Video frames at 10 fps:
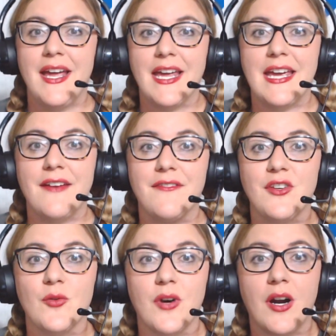If
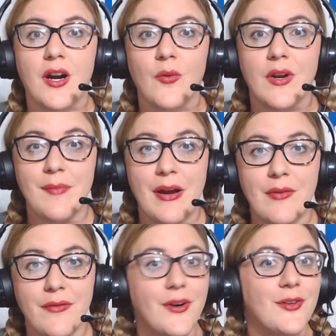you are one of my
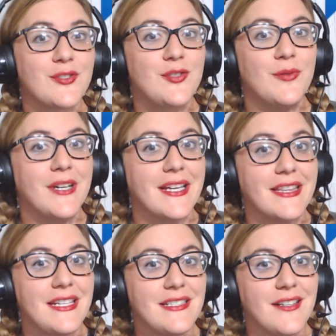referrals, you will get
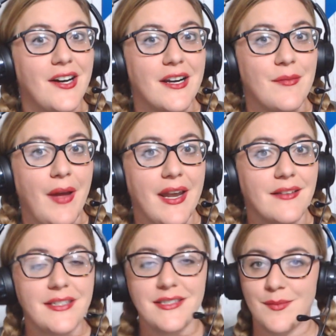these
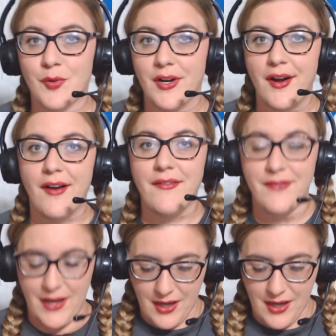automatically to print off.